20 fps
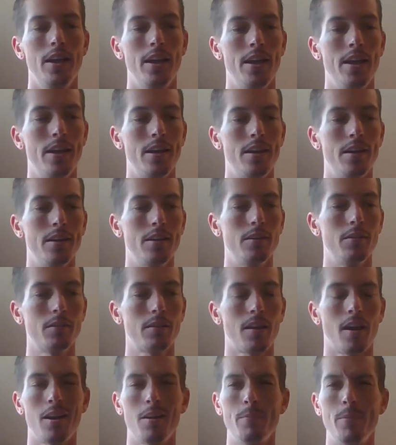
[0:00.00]

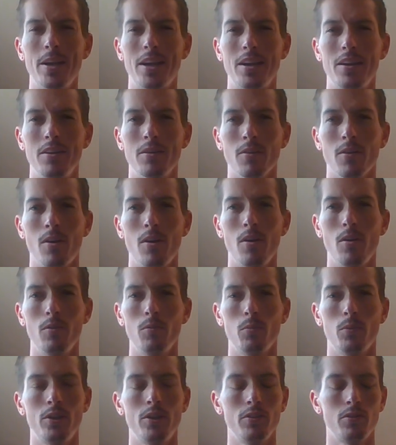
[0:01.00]
and kind of make it your
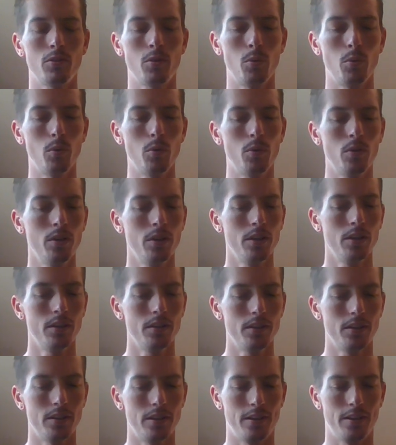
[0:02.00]
own, which is cool.
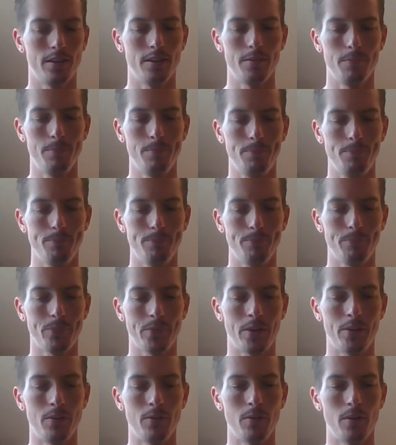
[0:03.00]
I
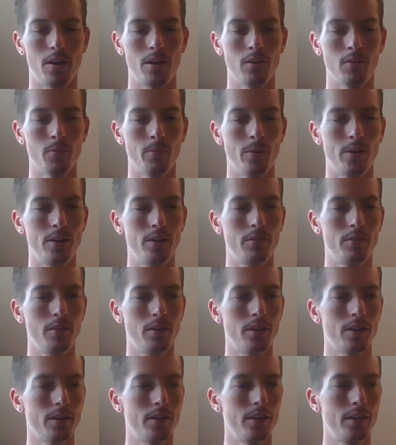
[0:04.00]
know not everybody's
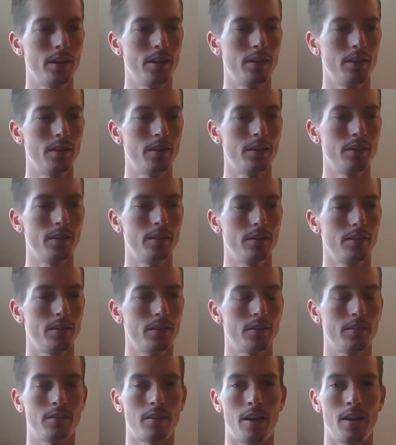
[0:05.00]
looking to get
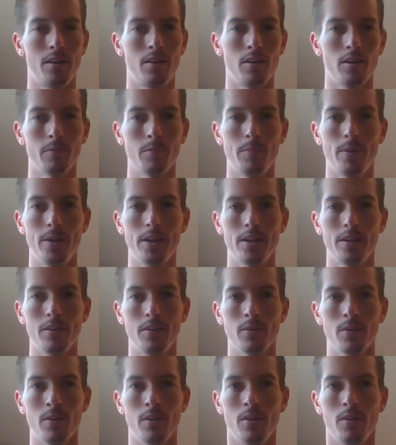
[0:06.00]
a sidearm and make it
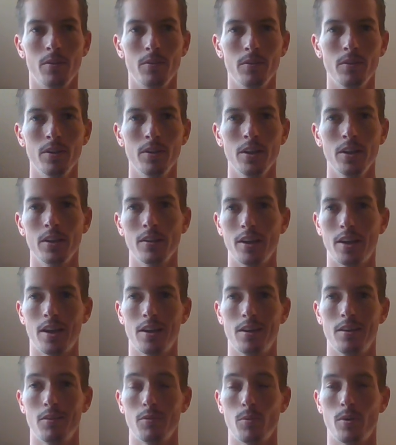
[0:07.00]
their own. They
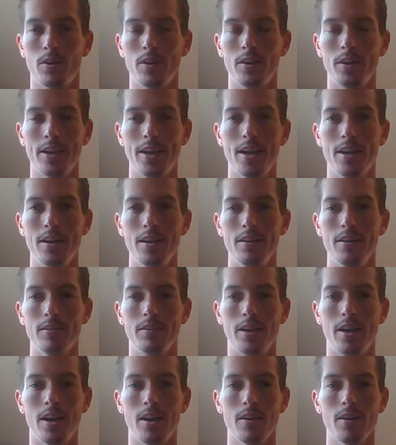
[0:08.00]
kind of just want to get it
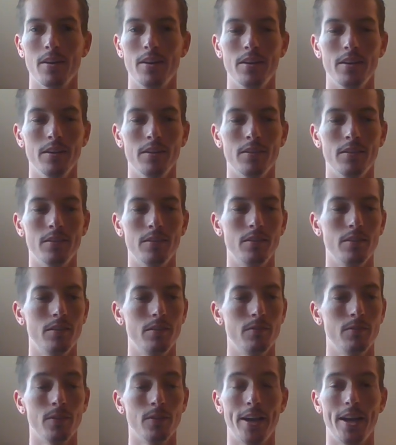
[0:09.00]
and carry it
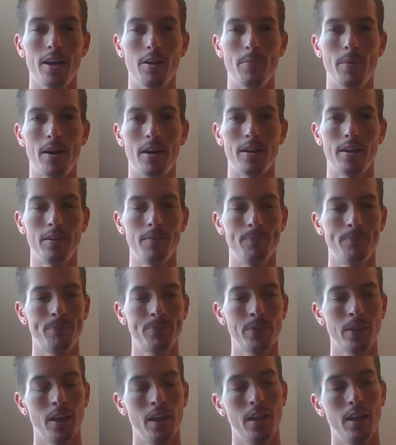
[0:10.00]
and forget about it.
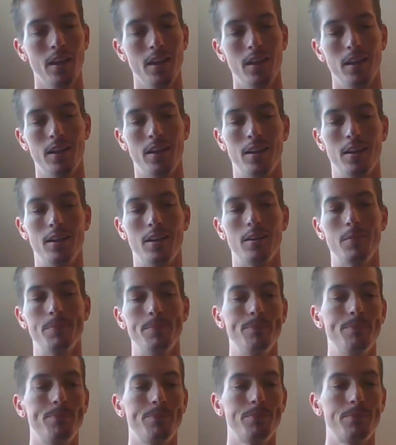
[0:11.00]

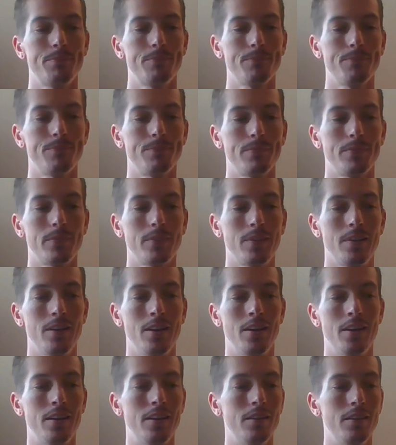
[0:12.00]

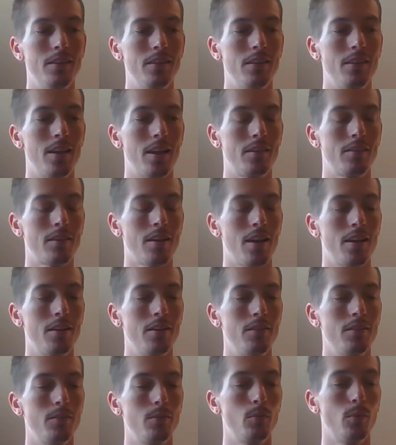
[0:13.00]
And that's
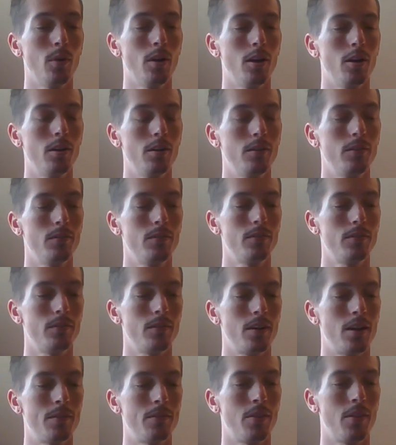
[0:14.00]
kind of where
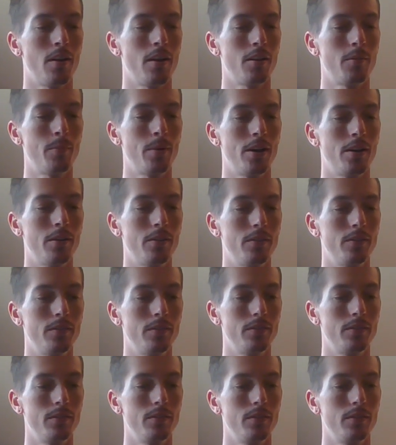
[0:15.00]
I've thought about